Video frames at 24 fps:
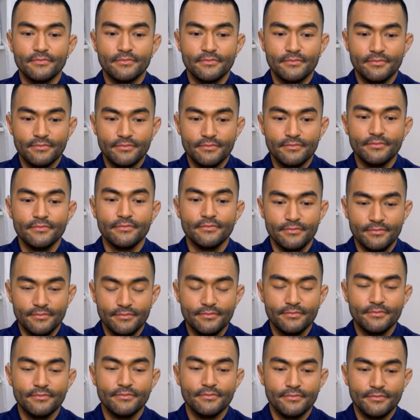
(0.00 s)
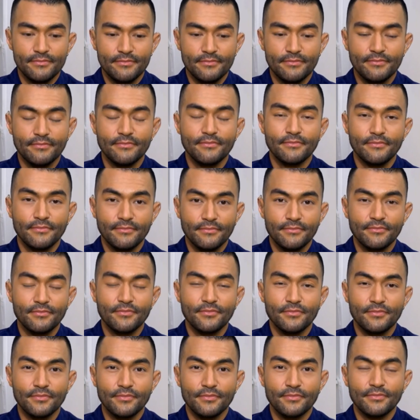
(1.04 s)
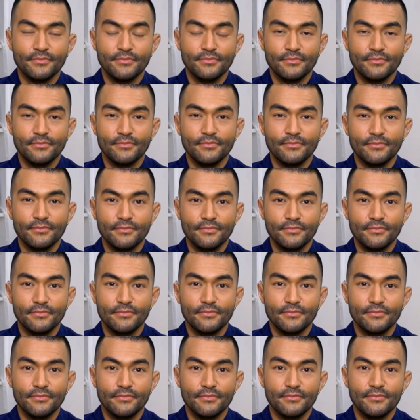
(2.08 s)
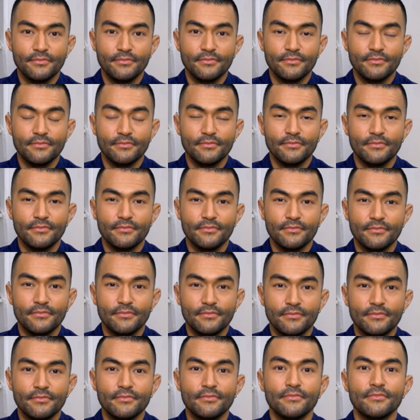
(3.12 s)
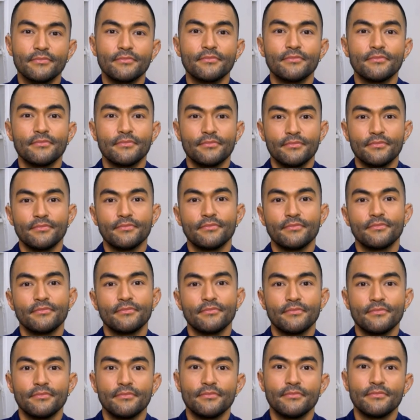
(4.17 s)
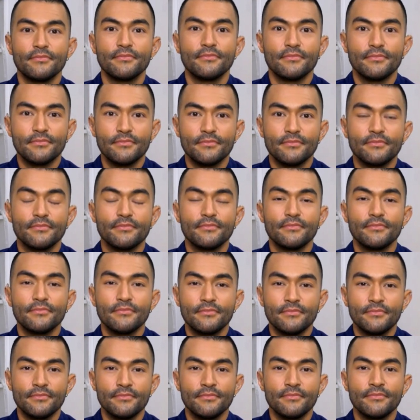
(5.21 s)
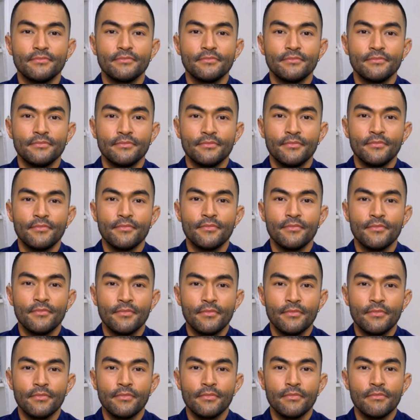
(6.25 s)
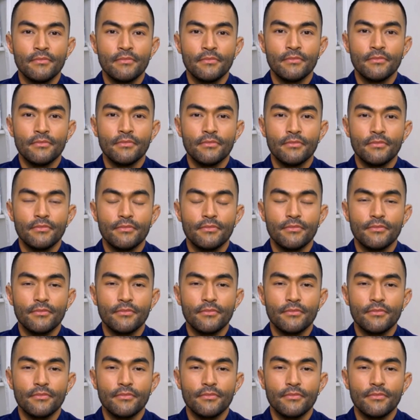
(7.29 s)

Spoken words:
(silent)